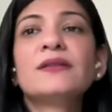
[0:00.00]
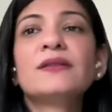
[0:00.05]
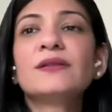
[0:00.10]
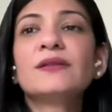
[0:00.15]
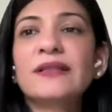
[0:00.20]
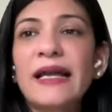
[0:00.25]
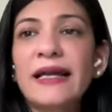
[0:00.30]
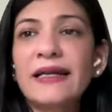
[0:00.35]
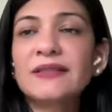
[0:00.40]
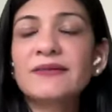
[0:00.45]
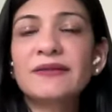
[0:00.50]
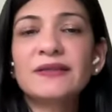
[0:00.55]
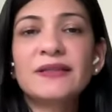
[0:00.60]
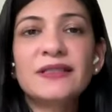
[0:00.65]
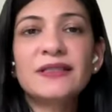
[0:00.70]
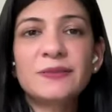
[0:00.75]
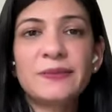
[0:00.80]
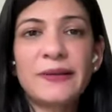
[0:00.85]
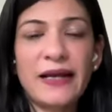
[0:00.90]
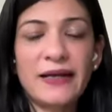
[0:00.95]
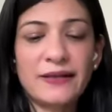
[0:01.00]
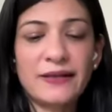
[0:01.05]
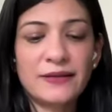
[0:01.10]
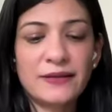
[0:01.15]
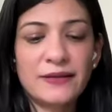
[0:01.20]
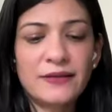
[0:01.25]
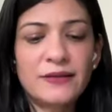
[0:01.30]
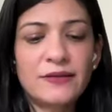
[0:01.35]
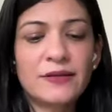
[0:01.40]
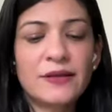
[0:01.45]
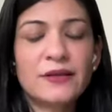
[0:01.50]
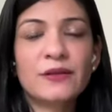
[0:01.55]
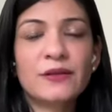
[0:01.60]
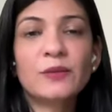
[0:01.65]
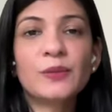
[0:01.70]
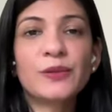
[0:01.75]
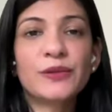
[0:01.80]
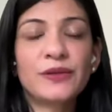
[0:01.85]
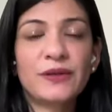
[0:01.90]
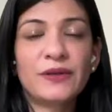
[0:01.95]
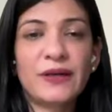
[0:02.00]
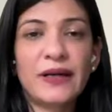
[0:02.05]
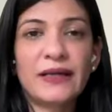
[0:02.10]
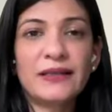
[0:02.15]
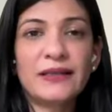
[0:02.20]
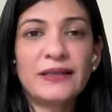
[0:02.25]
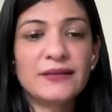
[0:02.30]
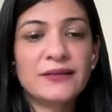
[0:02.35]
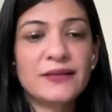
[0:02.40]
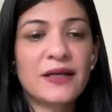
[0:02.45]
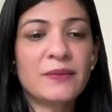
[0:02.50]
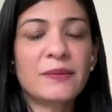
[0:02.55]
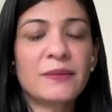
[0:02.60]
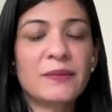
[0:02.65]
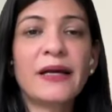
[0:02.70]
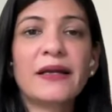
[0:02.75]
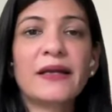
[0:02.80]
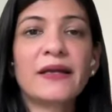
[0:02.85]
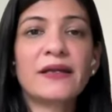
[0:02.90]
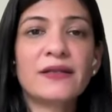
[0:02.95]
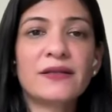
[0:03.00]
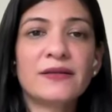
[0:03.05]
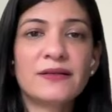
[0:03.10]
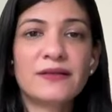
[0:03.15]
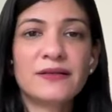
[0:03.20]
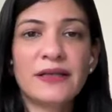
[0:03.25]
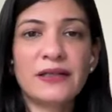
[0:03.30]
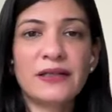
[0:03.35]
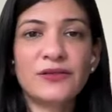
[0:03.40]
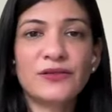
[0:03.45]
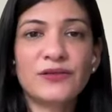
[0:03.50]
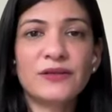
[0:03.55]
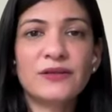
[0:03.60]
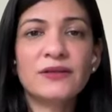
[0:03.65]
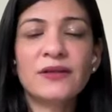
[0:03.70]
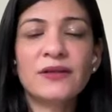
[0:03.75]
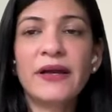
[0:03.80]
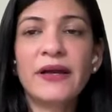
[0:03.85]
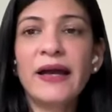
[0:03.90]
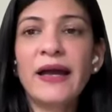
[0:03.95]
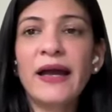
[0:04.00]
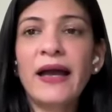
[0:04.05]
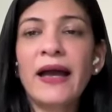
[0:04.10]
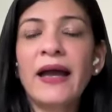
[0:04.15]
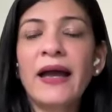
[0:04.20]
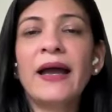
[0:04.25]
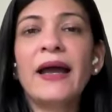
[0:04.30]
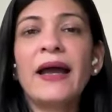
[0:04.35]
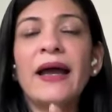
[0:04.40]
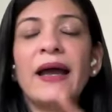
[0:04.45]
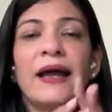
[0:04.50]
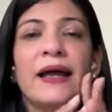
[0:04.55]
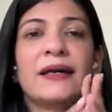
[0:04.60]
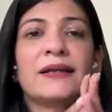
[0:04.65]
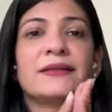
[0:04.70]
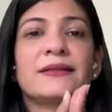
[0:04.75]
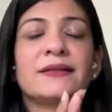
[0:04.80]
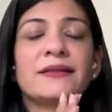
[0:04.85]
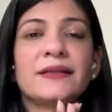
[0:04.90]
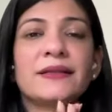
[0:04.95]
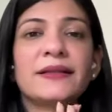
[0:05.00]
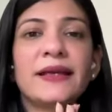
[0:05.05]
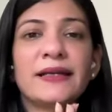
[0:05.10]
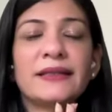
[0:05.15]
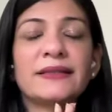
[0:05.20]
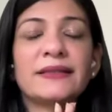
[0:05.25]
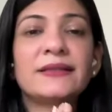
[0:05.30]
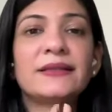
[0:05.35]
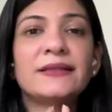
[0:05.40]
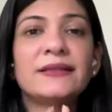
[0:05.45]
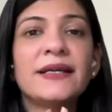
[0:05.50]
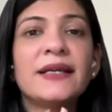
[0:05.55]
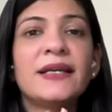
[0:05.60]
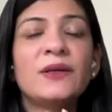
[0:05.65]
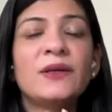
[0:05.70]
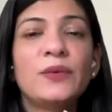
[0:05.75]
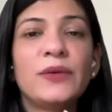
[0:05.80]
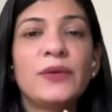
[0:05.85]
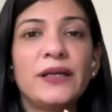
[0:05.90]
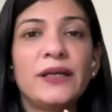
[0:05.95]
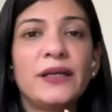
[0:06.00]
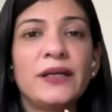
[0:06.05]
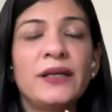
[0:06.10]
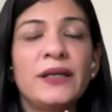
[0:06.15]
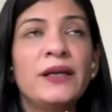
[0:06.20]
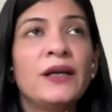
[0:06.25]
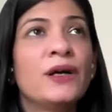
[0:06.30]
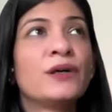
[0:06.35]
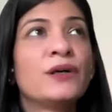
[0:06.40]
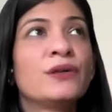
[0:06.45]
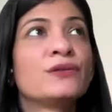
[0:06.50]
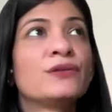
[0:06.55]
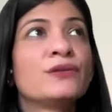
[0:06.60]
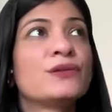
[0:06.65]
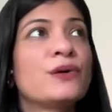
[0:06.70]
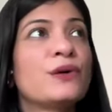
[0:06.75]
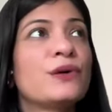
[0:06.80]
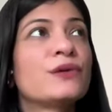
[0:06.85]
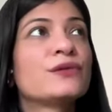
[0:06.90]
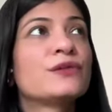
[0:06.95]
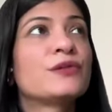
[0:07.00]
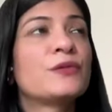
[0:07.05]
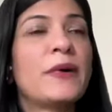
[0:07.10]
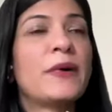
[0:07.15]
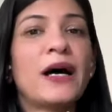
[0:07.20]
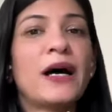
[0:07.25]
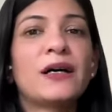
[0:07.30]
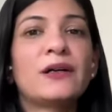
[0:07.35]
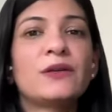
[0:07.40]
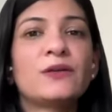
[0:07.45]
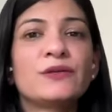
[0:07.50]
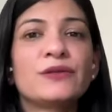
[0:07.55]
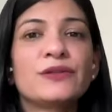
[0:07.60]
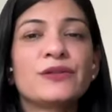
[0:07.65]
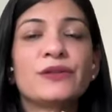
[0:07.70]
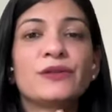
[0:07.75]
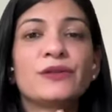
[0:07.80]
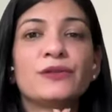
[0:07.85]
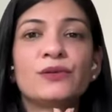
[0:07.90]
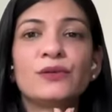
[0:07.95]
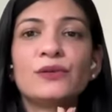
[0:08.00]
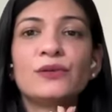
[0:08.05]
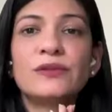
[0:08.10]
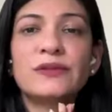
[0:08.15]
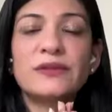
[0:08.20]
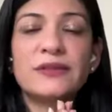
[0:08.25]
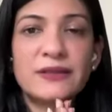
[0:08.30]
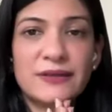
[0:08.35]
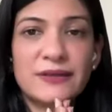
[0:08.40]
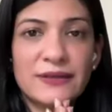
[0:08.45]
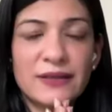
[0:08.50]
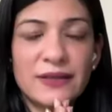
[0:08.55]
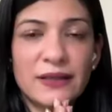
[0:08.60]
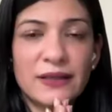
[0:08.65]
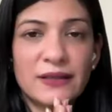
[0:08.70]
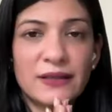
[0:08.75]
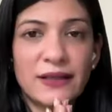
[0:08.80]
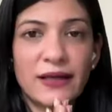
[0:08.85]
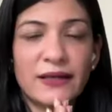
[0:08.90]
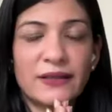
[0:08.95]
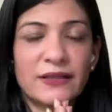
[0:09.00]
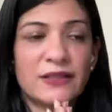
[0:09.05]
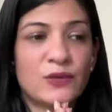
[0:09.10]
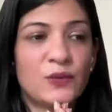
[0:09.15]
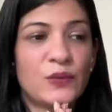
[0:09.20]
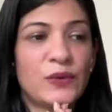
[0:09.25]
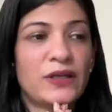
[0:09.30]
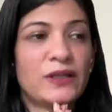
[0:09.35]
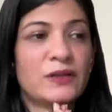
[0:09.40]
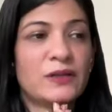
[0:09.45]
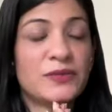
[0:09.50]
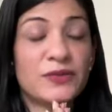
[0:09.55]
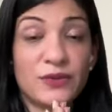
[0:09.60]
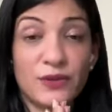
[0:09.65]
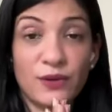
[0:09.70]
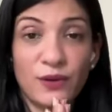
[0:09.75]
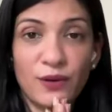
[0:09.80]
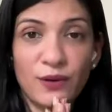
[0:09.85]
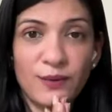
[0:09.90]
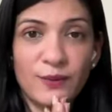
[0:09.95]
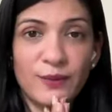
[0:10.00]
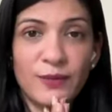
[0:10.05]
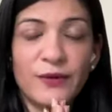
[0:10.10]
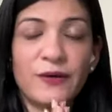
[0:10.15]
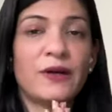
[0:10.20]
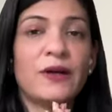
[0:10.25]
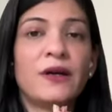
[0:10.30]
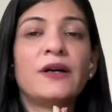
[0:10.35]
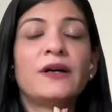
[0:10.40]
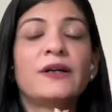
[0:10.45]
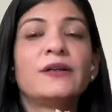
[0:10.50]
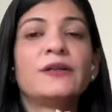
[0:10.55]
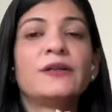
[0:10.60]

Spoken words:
So thanks for this practice. You can open your eyes, come back into the session. And yesterday we talked about the rules that we absorb